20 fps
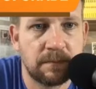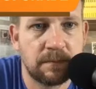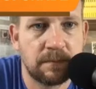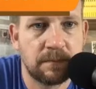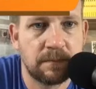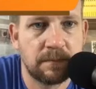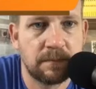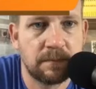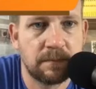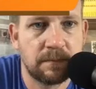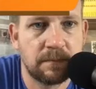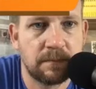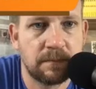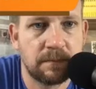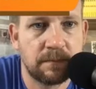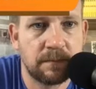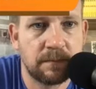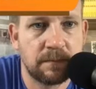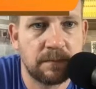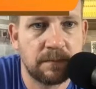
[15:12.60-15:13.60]

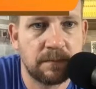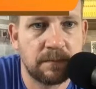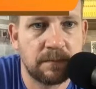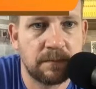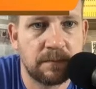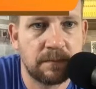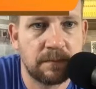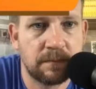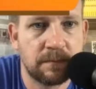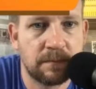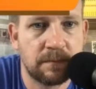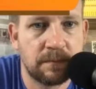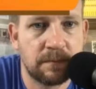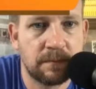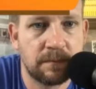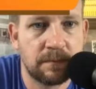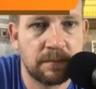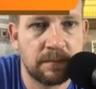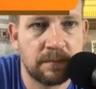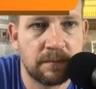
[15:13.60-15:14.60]

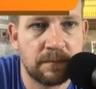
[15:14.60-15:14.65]
No words are spoken by the person on screen.